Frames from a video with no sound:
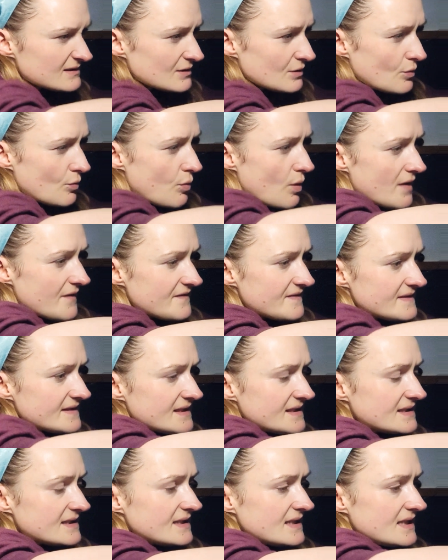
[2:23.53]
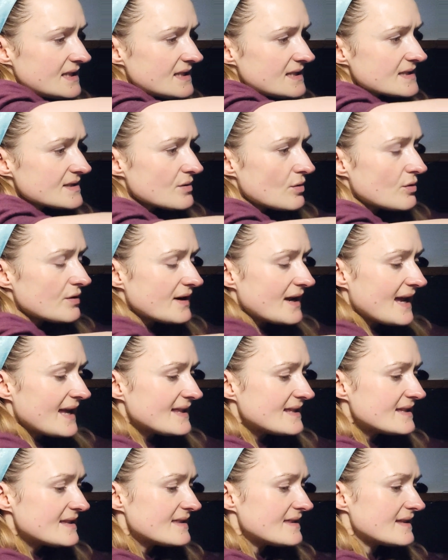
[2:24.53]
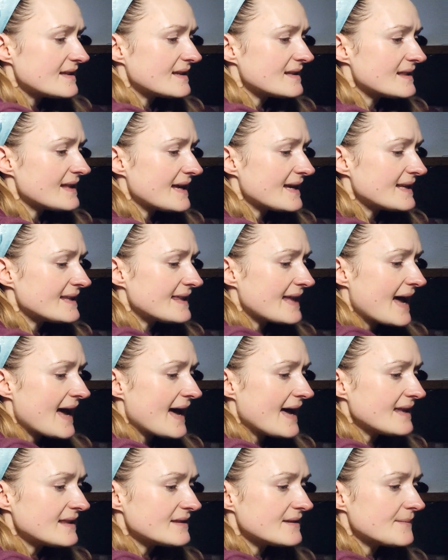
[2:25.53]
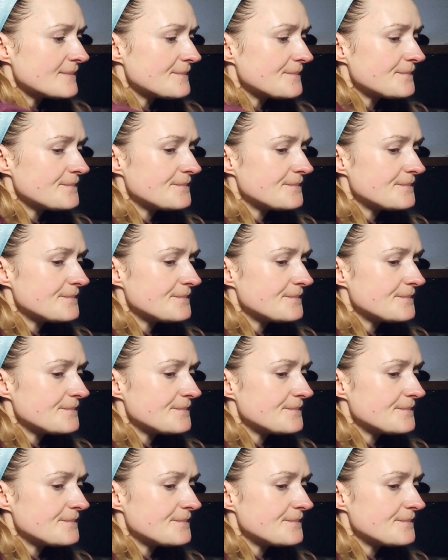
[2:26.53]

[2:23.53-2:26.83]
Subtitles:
quantities or anything like that.